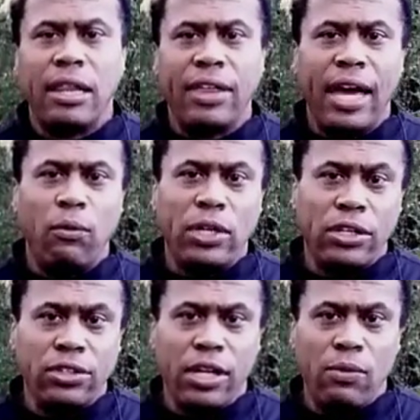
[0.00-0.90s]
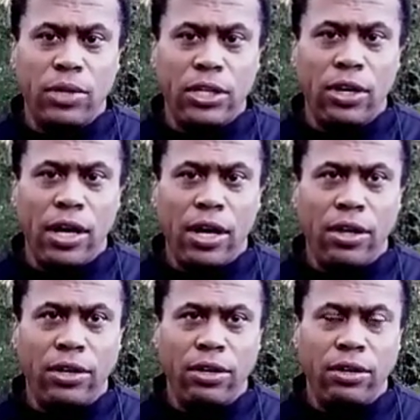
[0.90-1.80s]
that we, that we
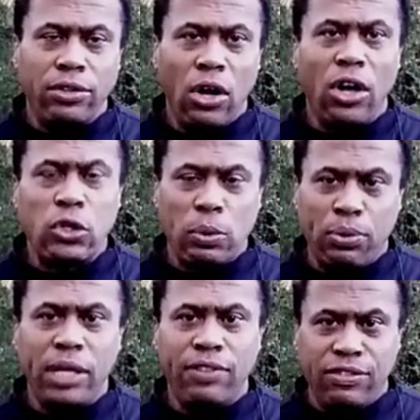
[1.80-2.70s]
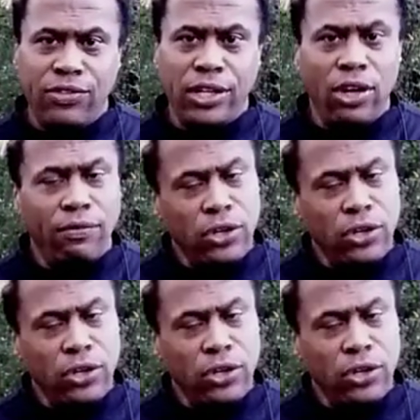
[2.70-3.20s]
uh, taught you in a previous video.